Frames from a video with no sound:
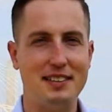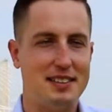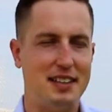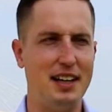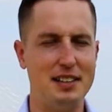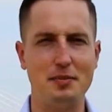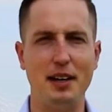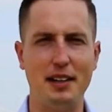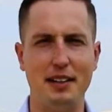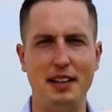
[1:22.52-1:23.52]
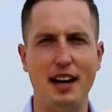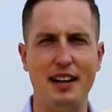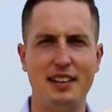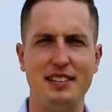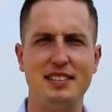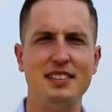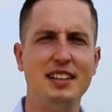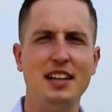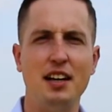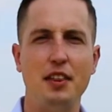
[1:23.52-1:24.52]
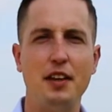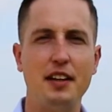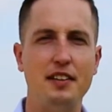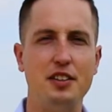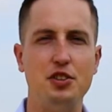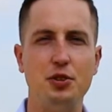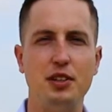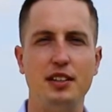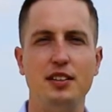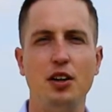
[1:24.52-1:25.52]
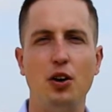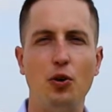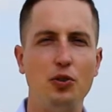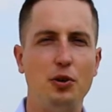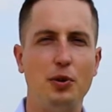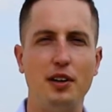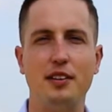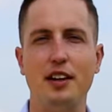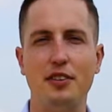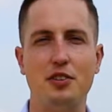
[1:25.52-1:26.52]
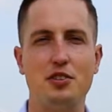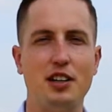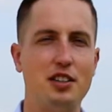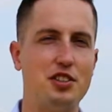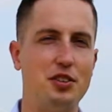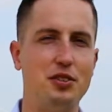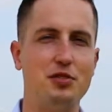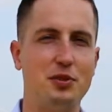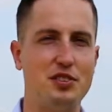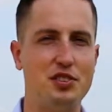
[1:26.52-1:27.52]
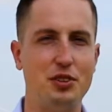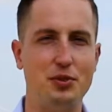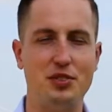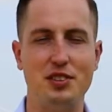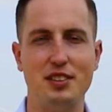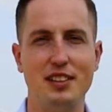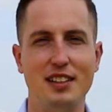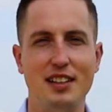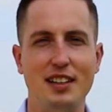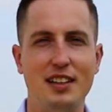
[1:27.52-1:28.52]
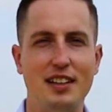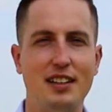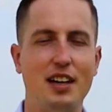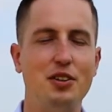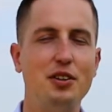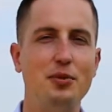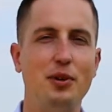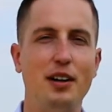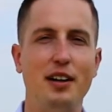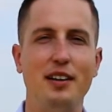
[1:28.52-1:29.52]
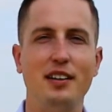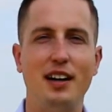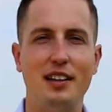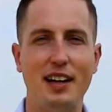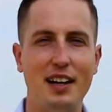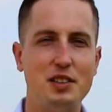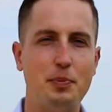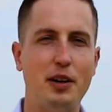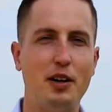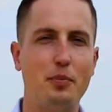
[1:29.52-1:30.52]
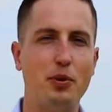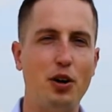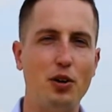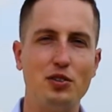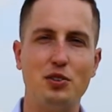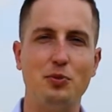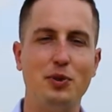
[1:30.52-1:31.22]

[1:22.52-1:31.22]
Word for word: see guys making a lot is thinking that you can only wear leather dress shoes with suits. Now you can wear a nice pair of brogues or